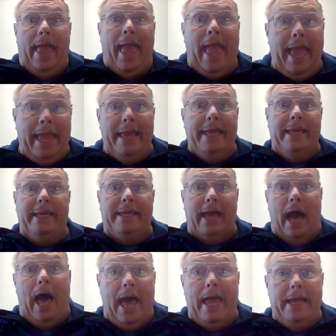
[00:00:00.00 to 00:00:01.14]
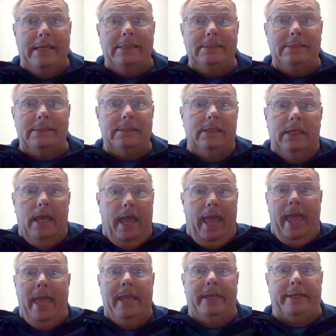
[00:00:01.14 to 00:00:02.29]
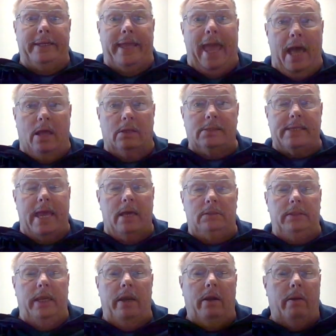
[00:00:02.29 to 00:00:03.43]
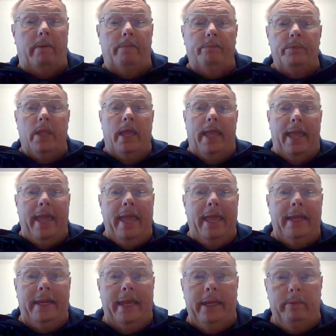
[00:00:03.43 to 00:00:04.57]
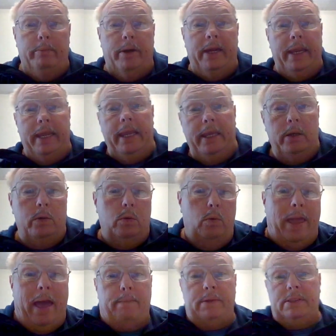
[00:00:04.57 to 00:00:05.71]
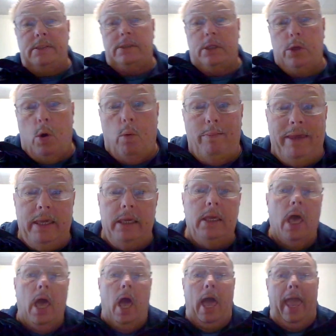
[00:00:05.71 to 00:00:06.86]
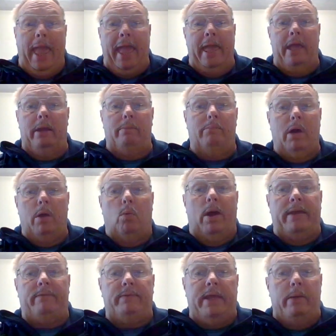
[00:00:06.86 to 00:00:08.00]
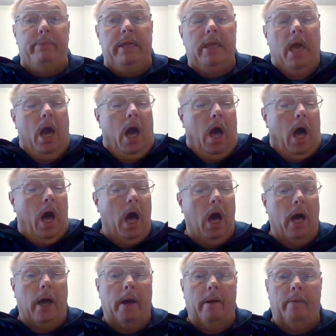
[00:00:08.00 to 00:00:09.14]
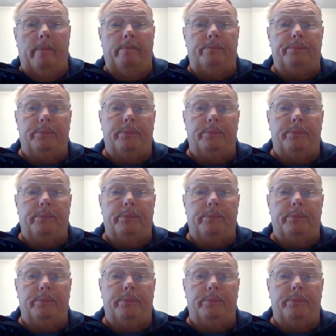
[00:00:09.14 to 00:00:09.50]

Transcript: hey guys and gals out there and anybody who happens to know me and my wife Debbie, um,